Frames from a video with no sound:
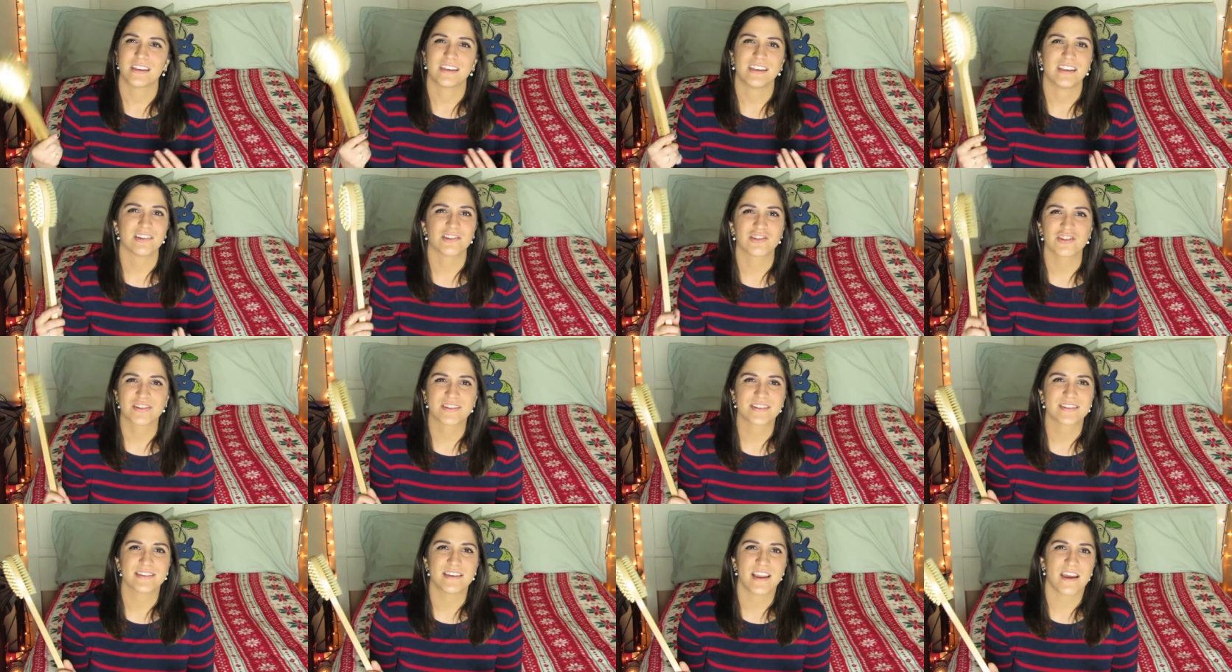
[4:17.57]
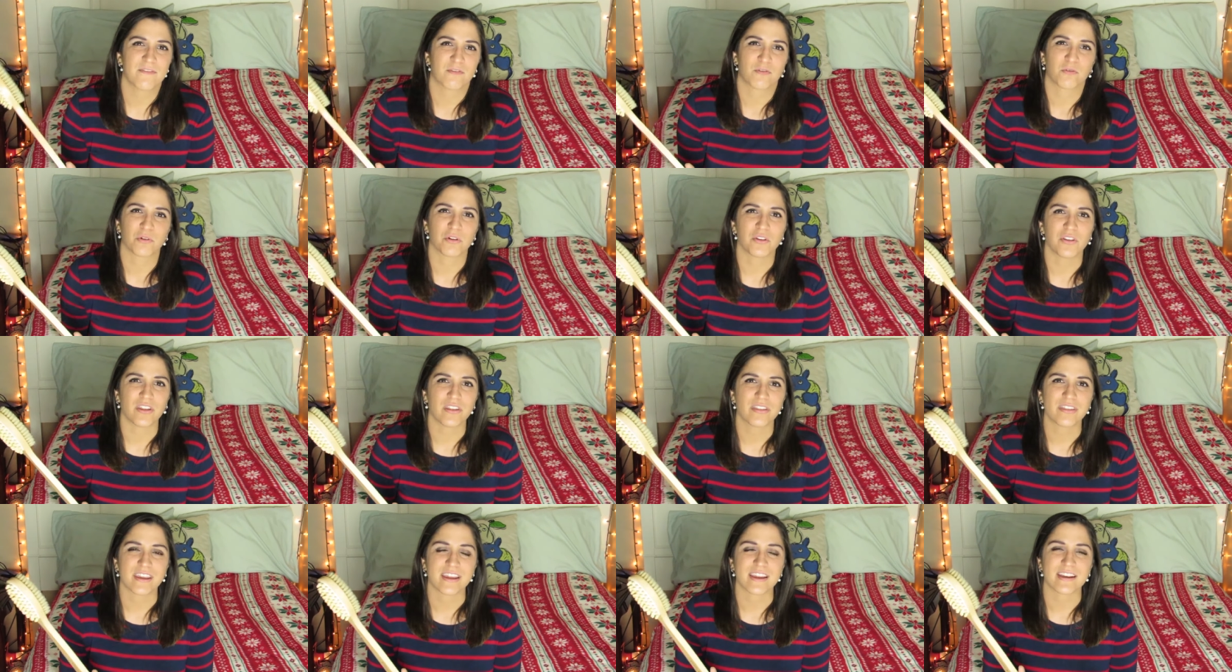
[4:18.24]
you just never
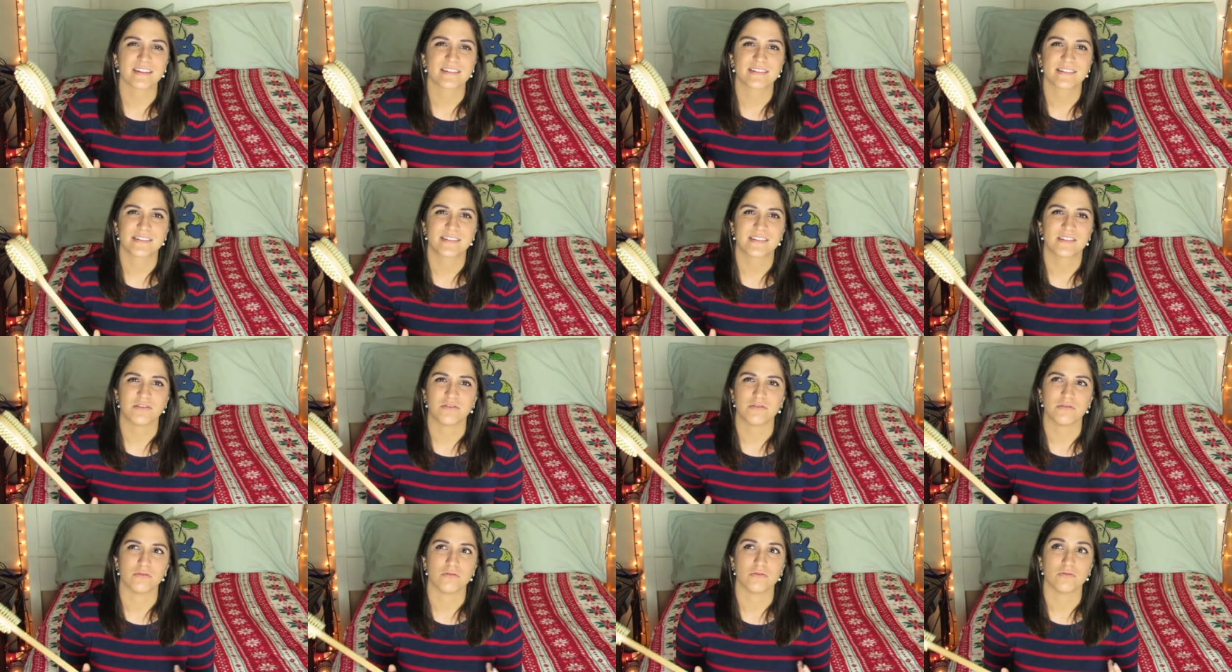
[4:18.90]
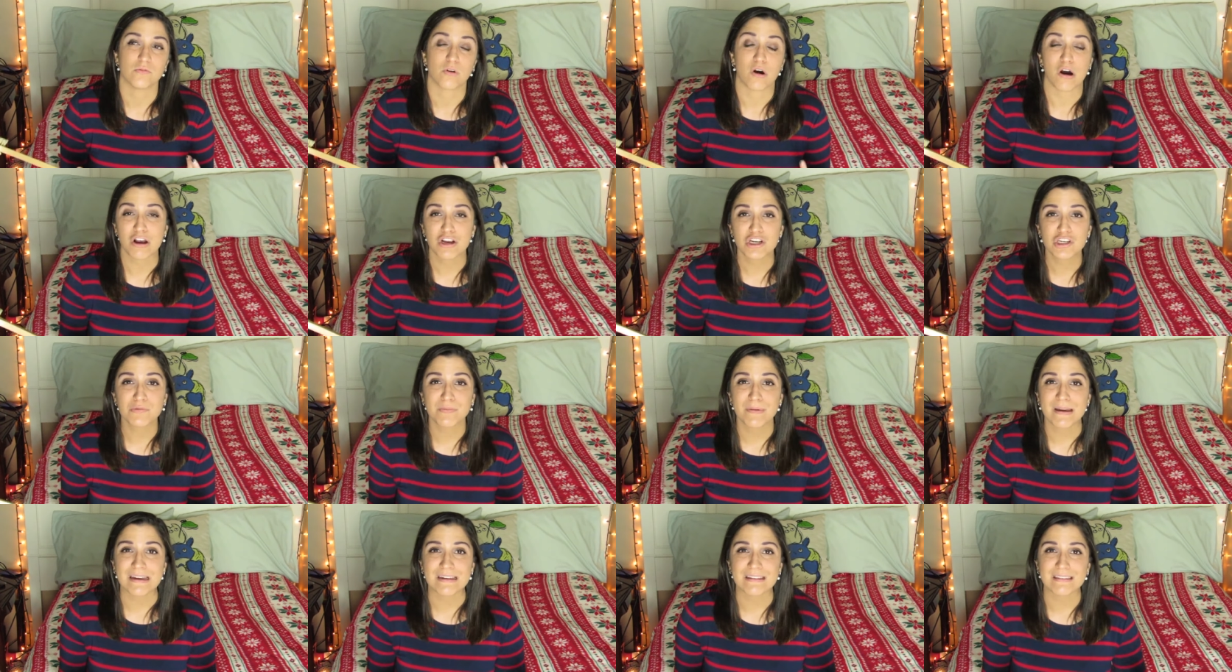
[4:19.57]
really think to
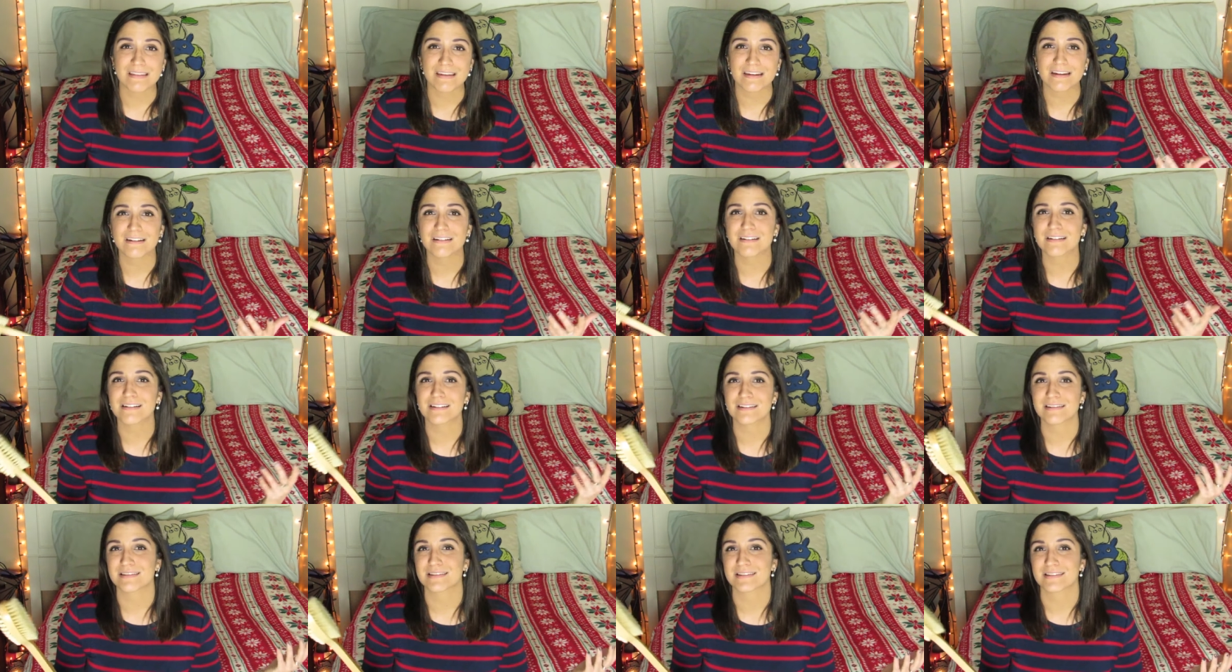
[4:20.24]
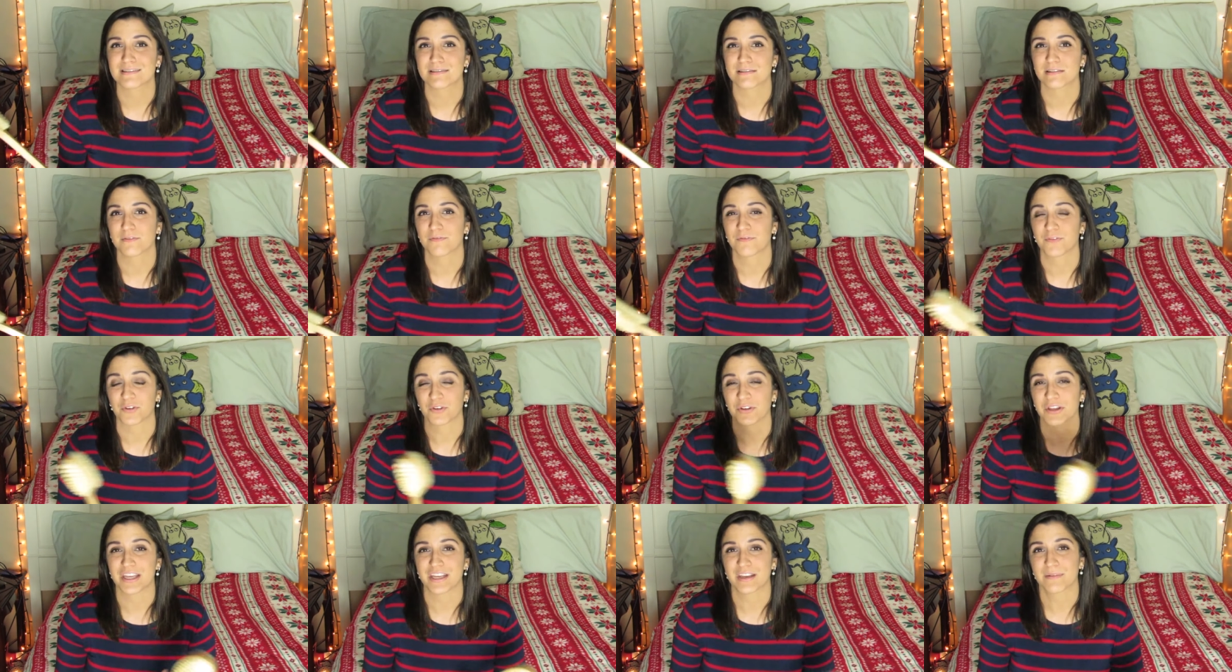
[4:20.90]
wash back there because if
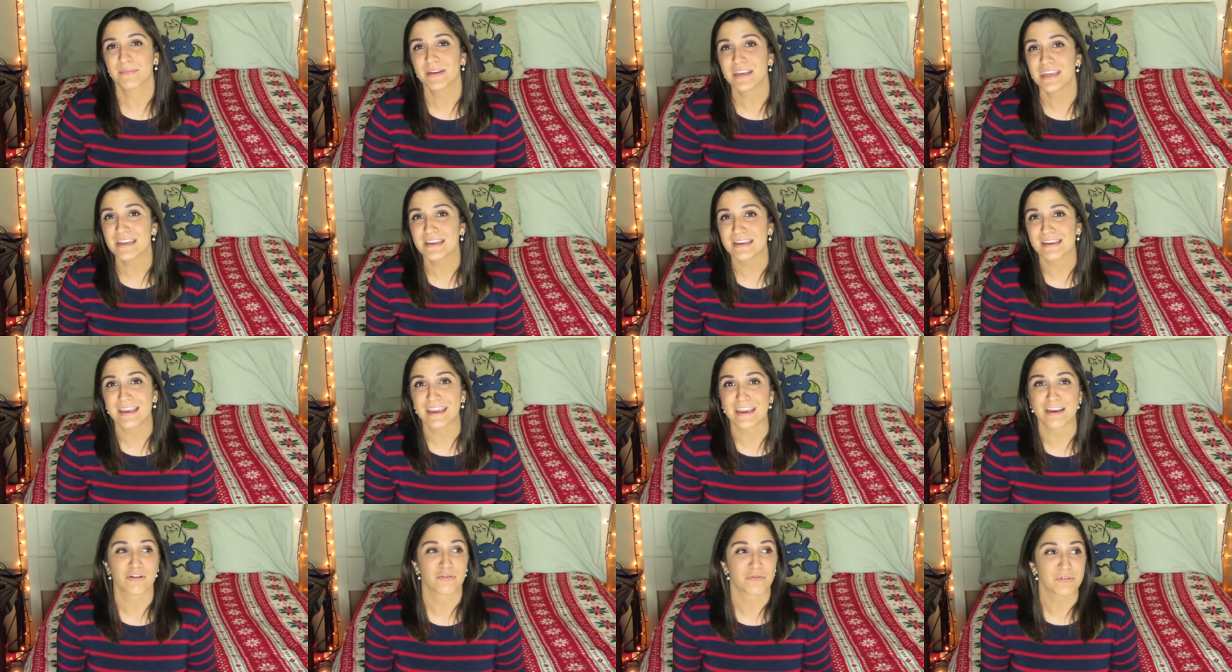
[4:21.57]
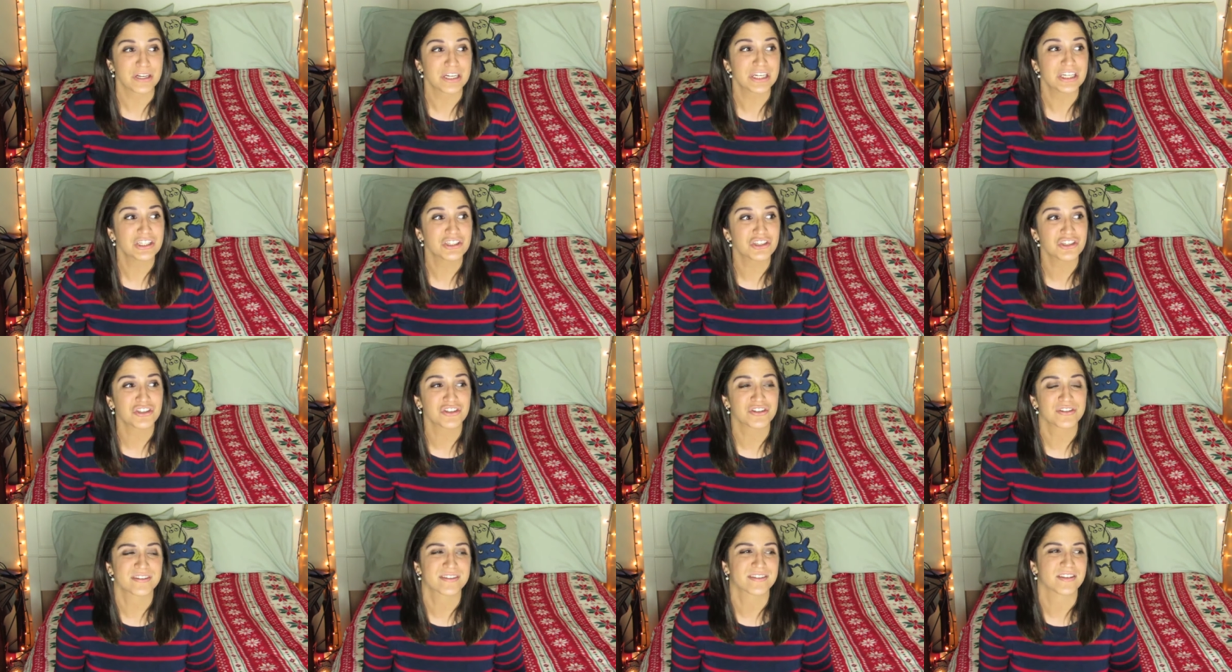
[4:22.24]
you're like me, you can't
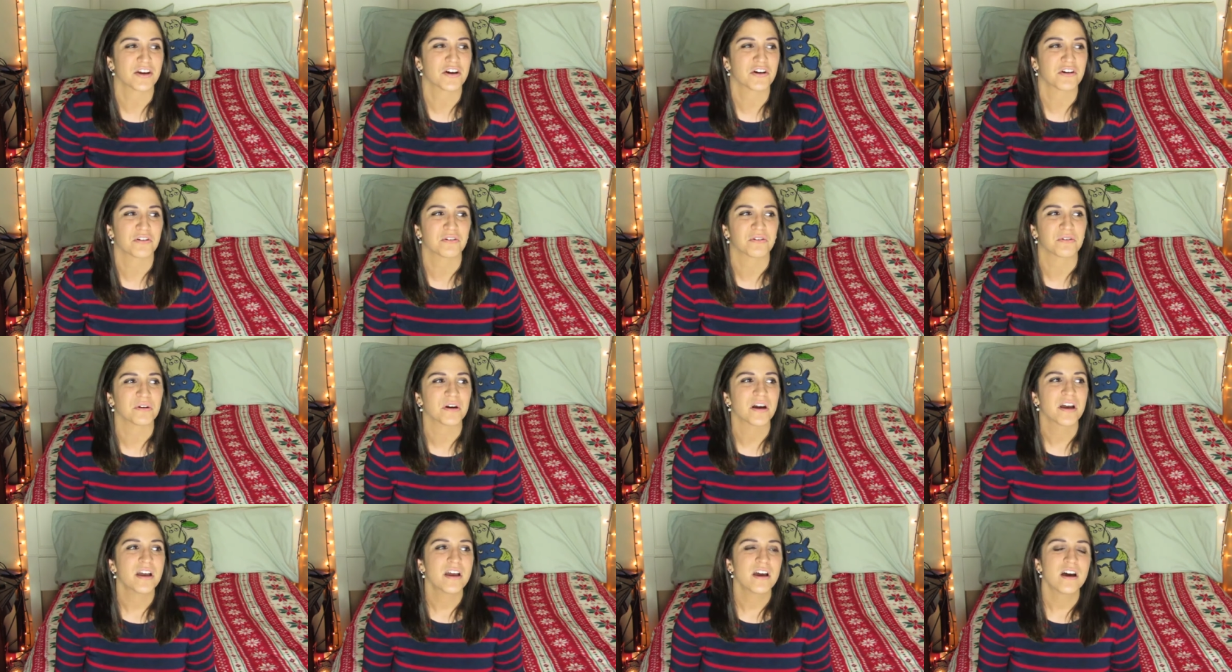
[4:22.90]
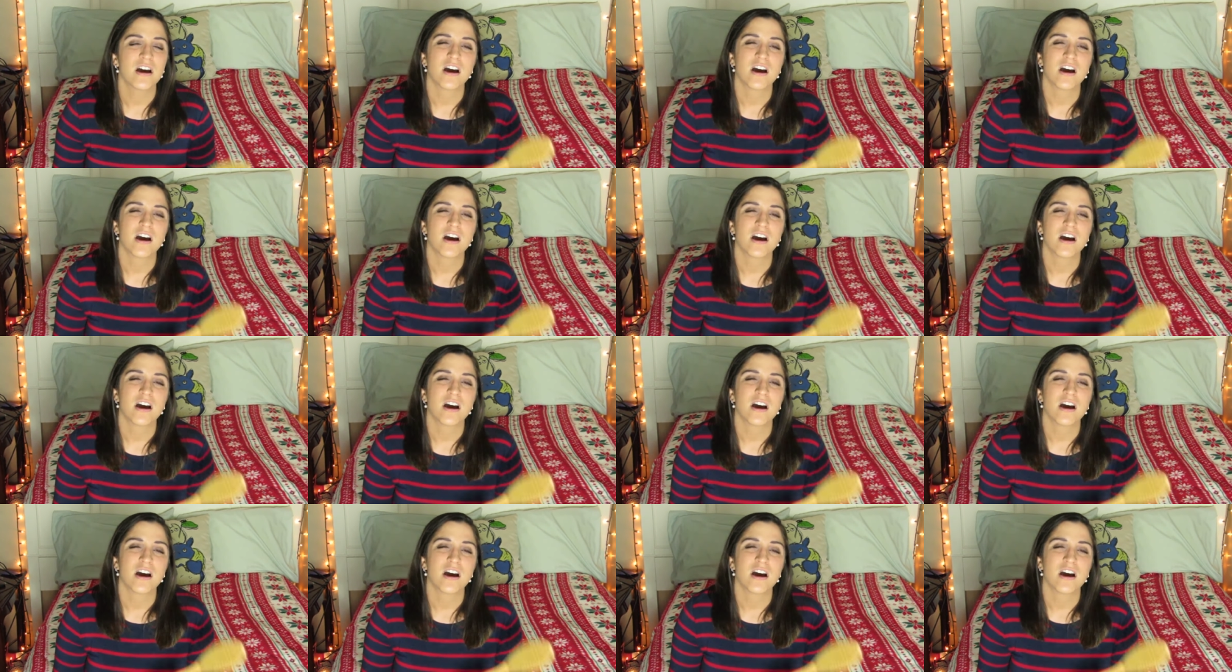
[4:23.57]
reach. So